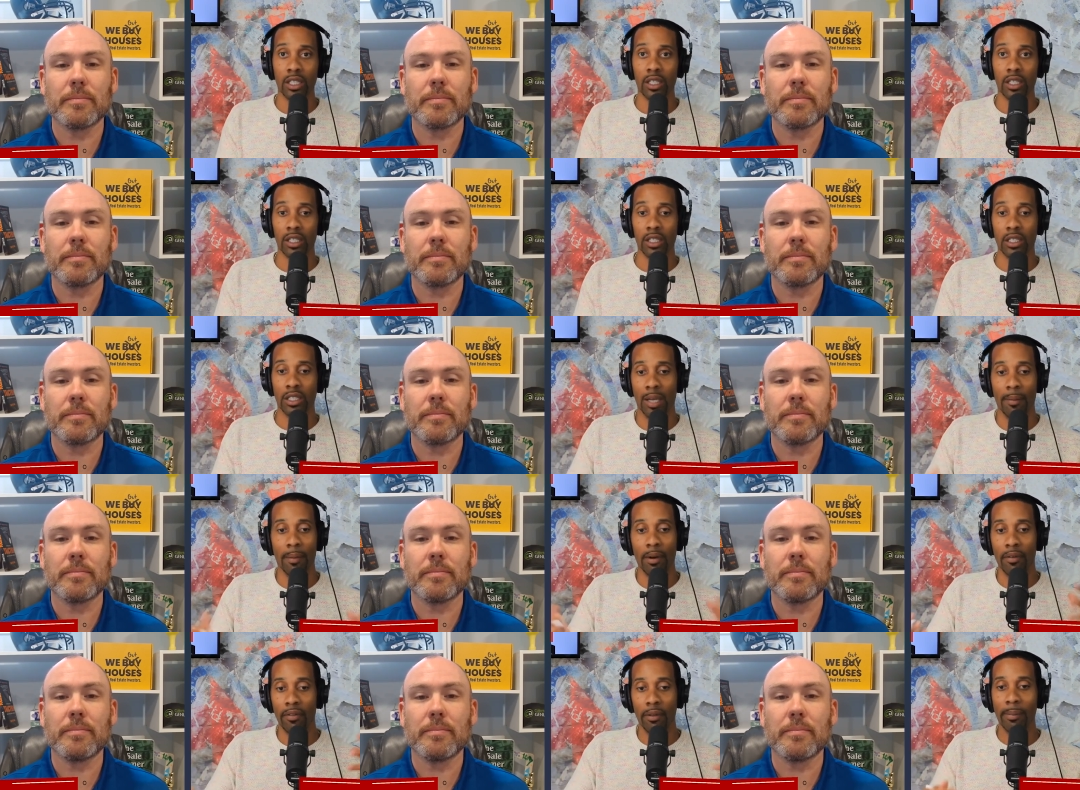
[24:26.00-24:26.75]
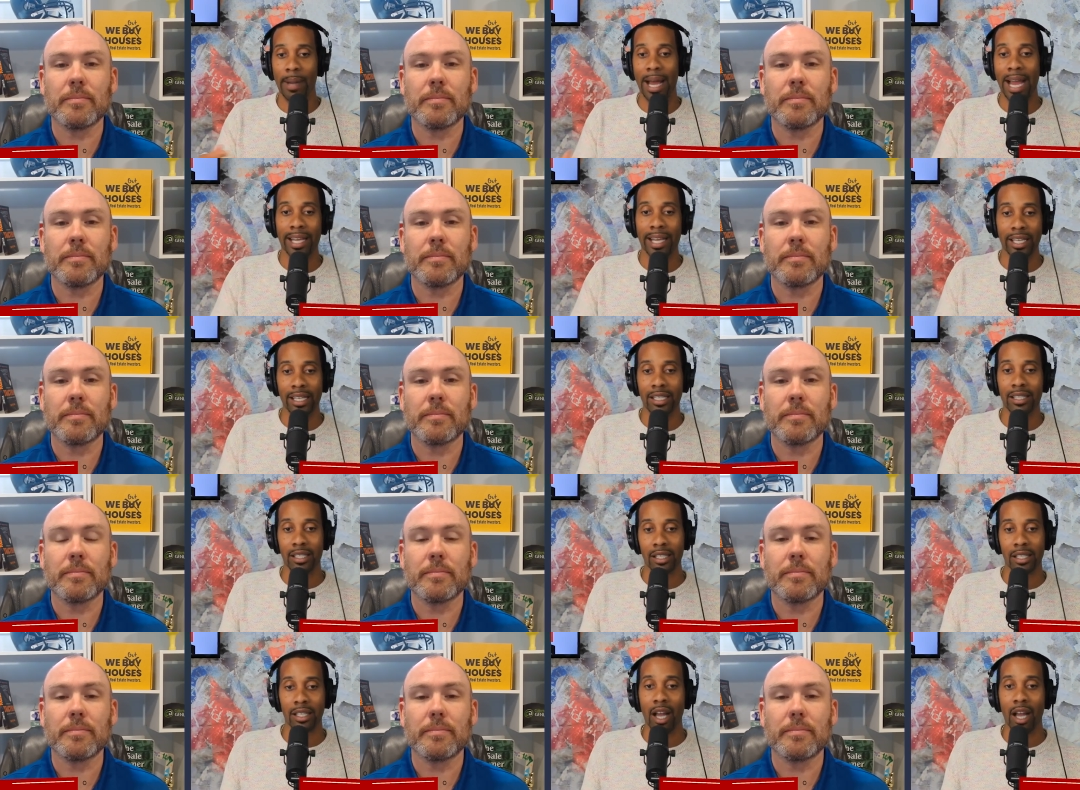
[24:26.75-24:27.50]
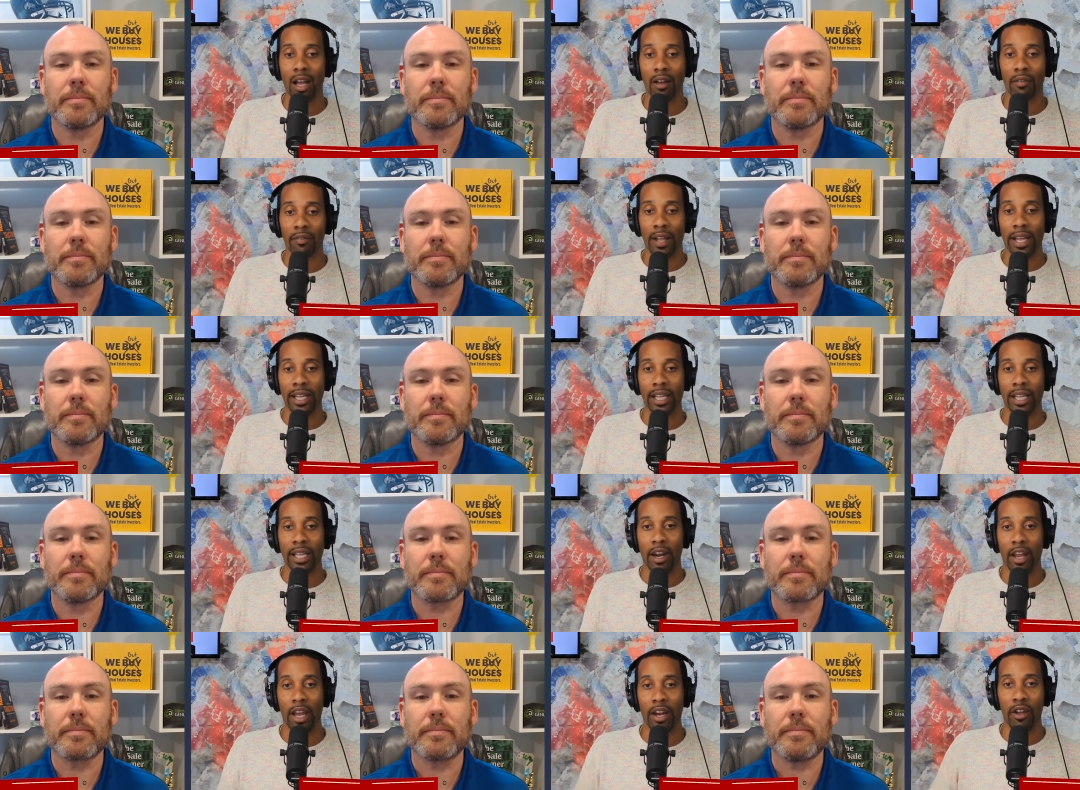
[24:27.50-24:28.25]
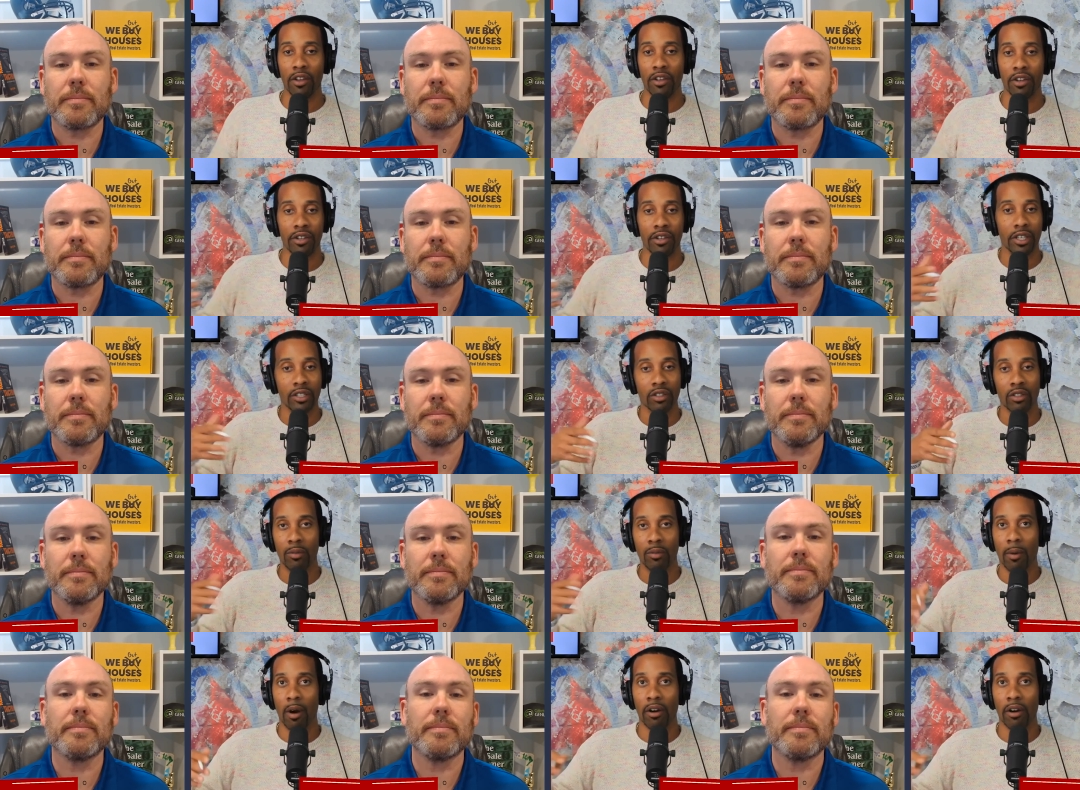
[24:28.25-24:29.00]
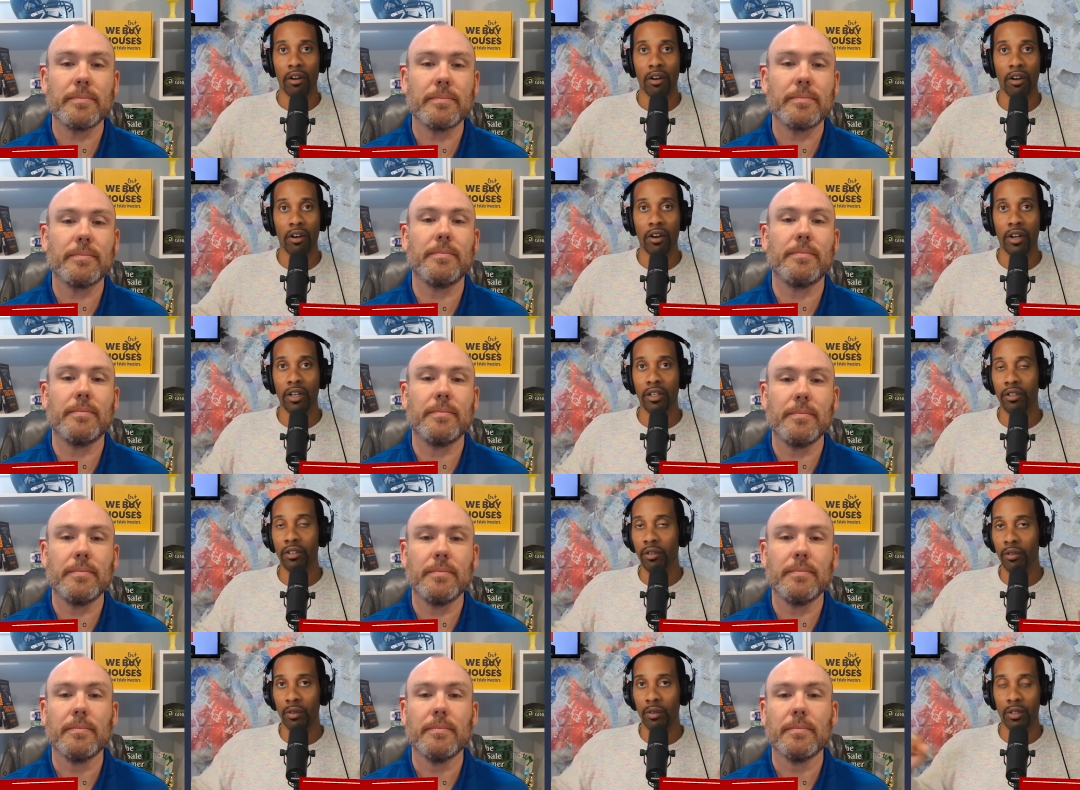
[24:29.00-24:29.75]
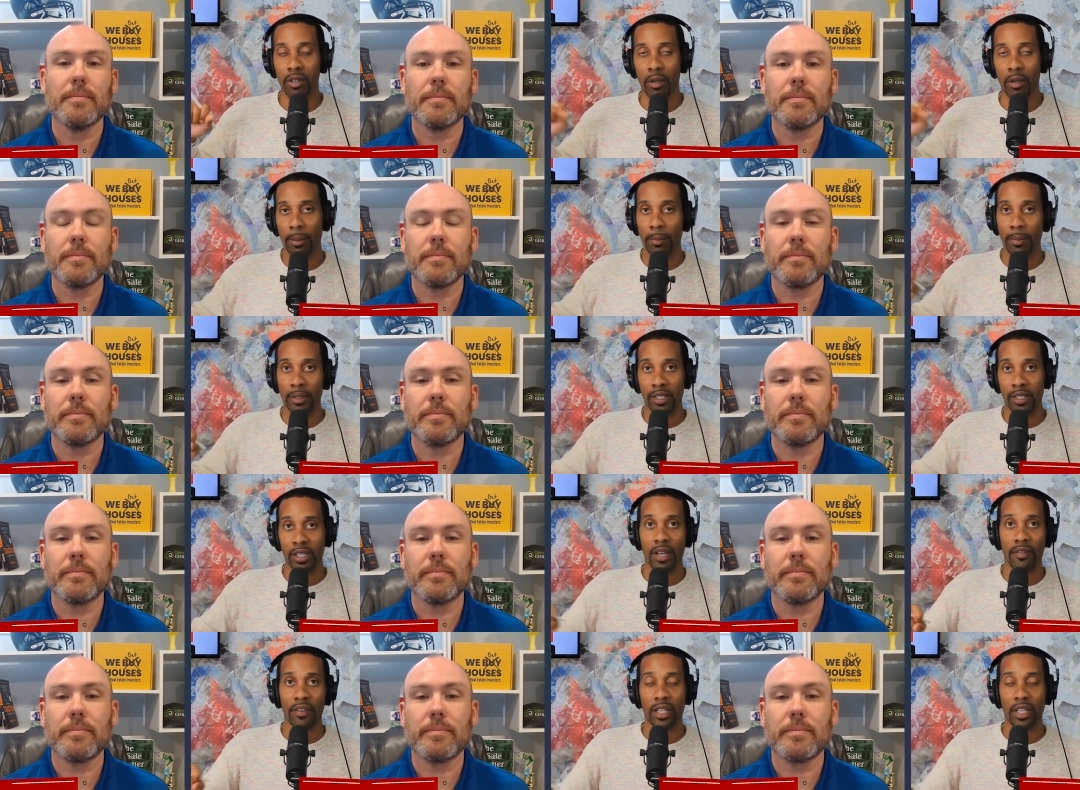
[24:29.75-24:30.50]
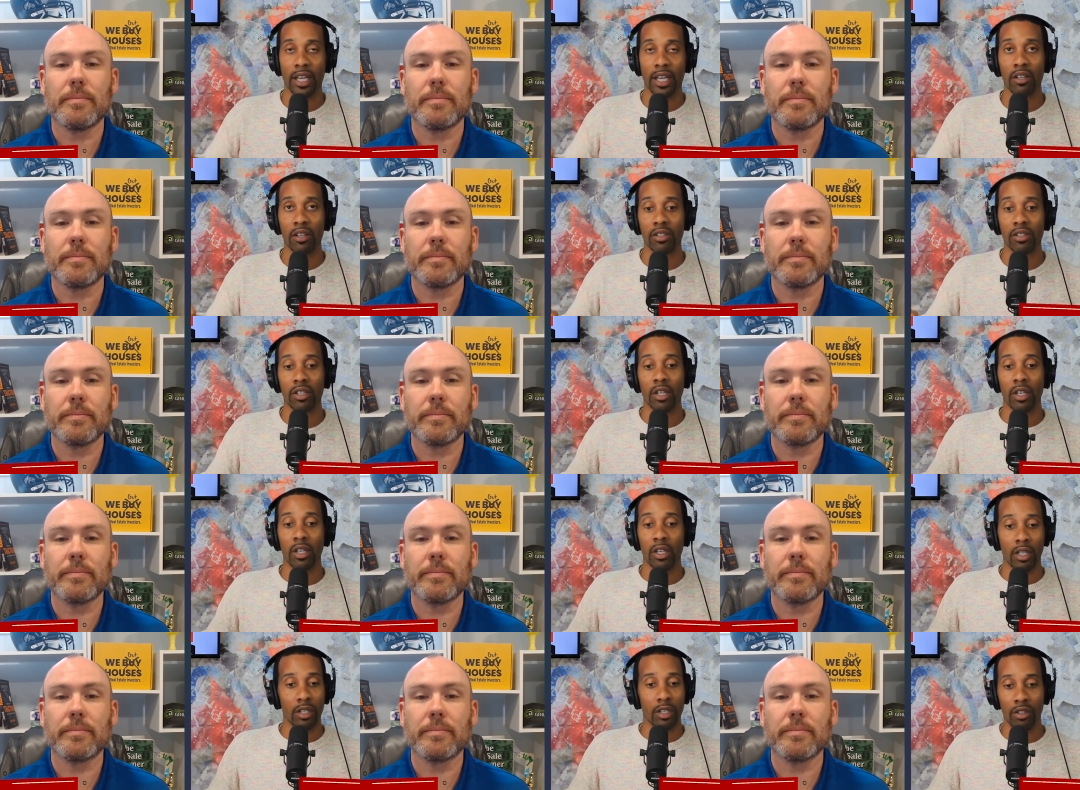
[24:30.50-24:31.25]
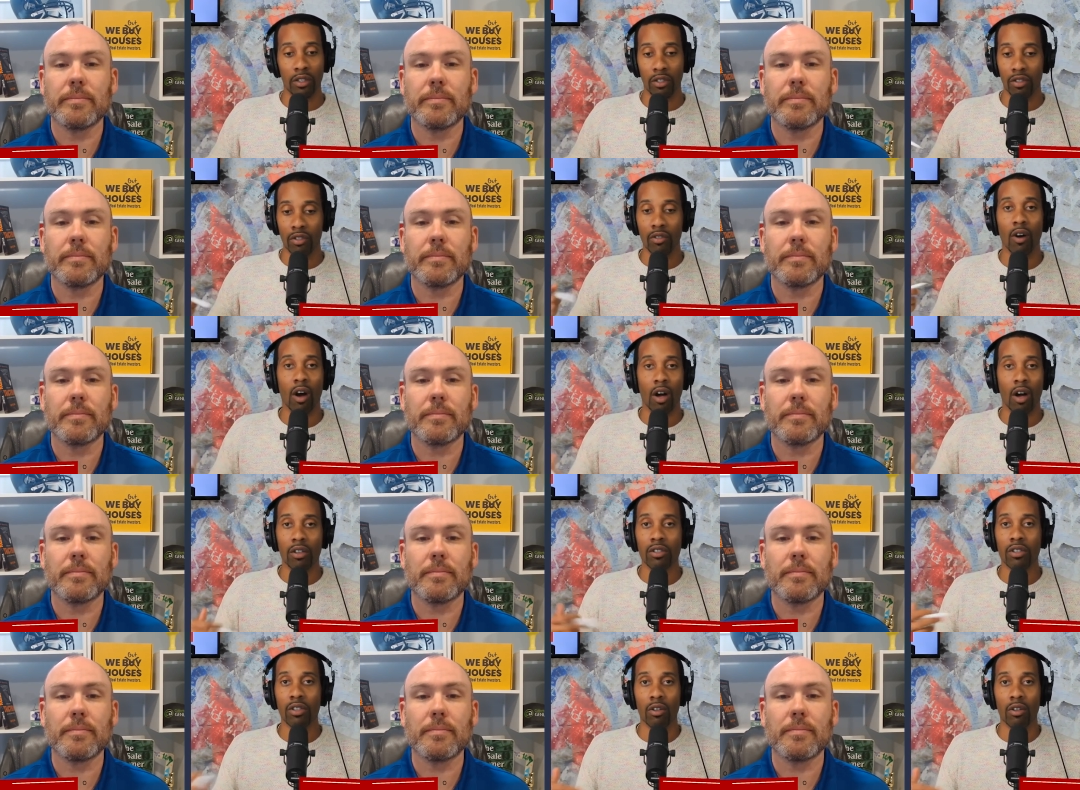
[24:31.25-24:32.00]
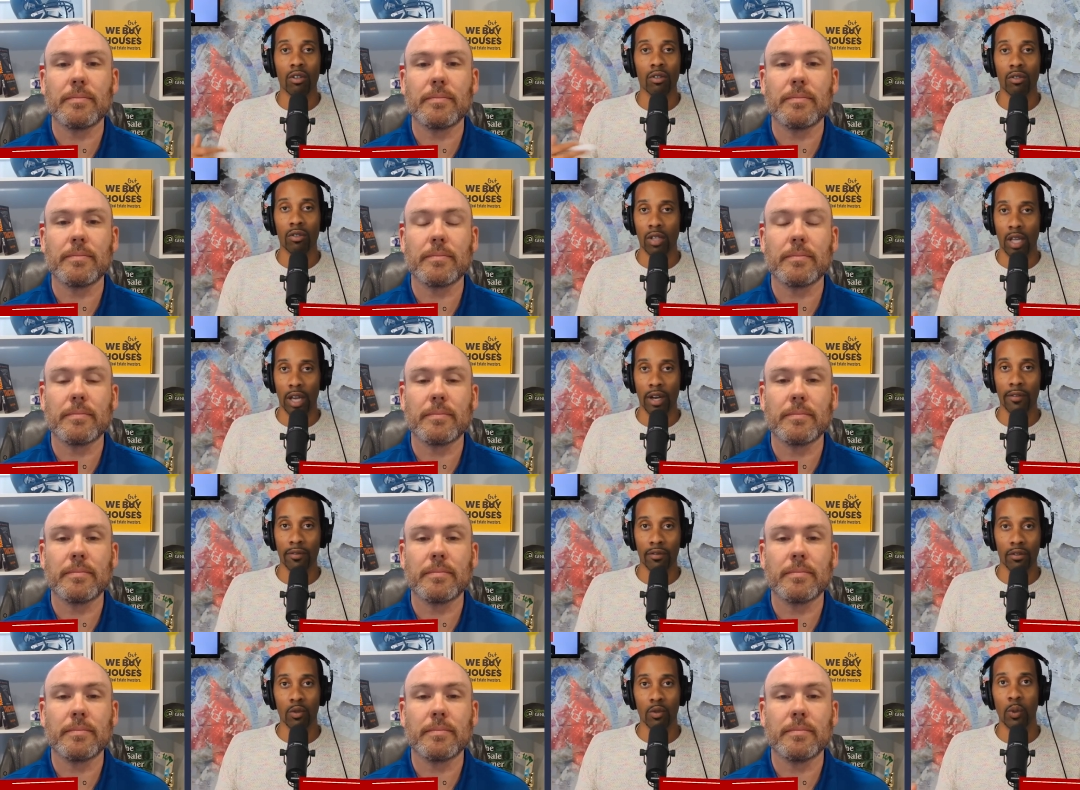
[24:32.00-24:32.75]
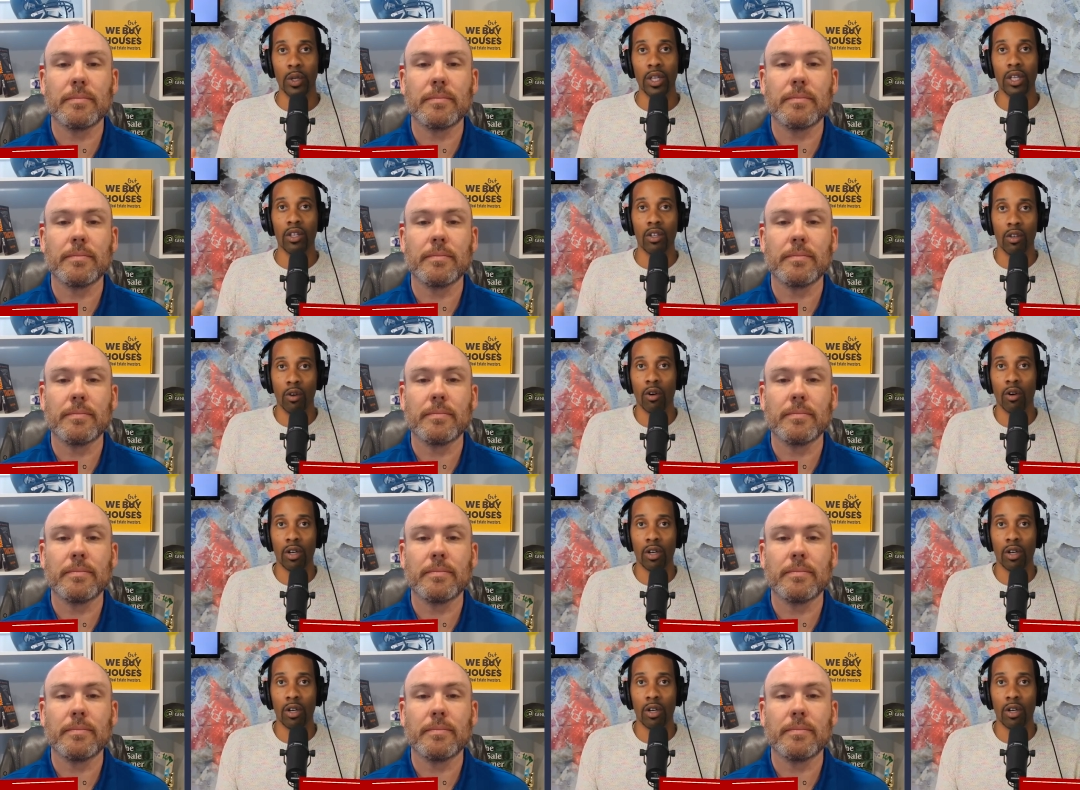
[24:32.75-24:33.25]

Speaker 1: some of the back end stuff? Like I, know you're a digital marketer and you do, you know, PPC and everything else. Do you also kind of tweak your